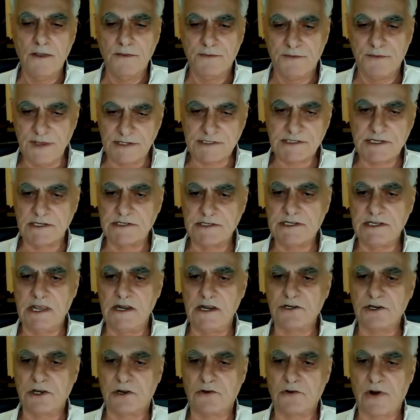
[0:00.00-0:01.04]
This is the
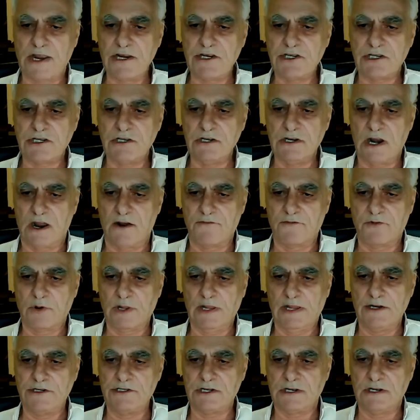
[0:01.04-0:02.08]
integration of
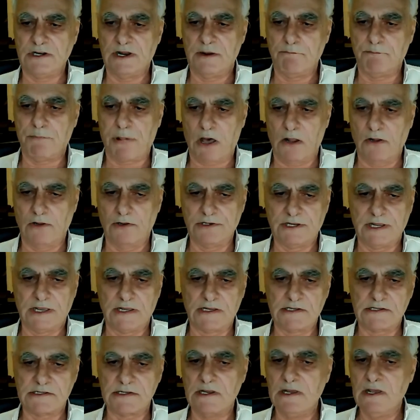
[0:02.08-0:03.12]
religion and
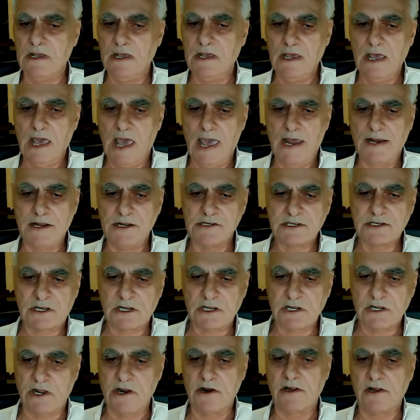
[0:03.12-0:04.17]
politics and is
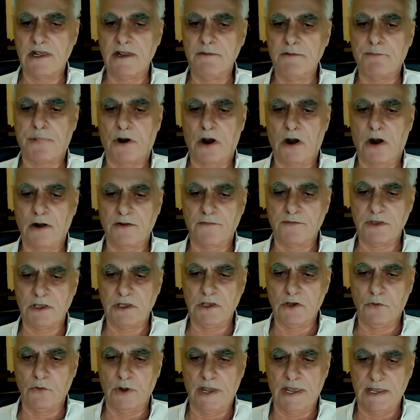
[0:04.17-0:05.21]
clearly part of the
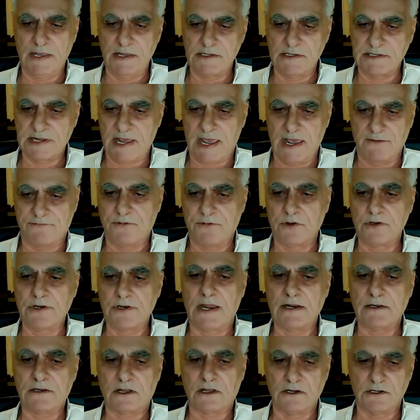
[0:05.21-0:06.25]
UAE's effort
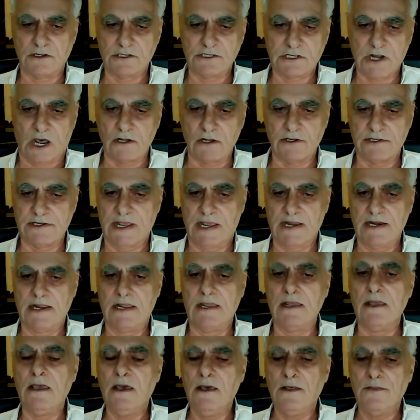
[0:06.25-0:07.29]
at
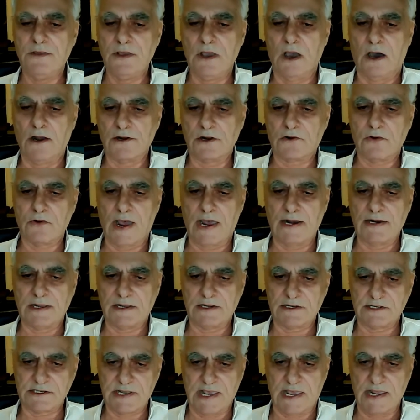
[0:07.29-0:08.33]
consolidating the autocratic
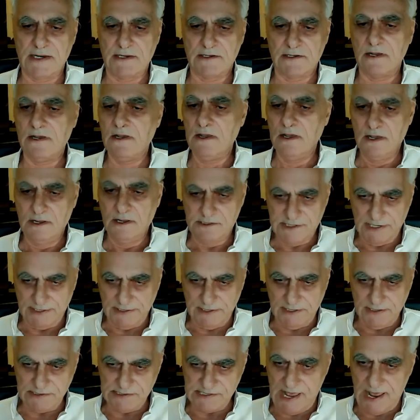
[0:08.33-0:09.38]
state, said
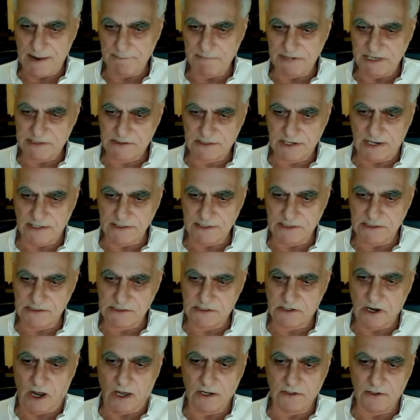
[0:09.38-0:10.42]
Islamic studies
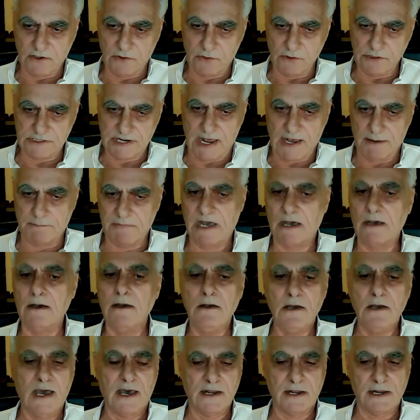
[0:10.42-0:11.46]
scholar Usama
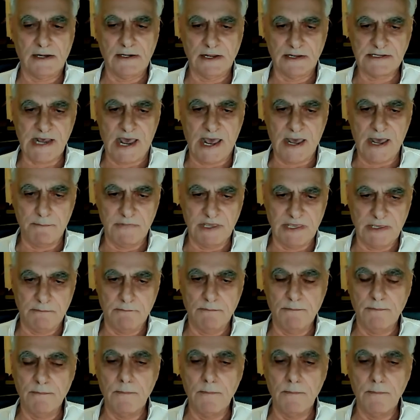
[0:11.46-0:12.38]
al-Azami.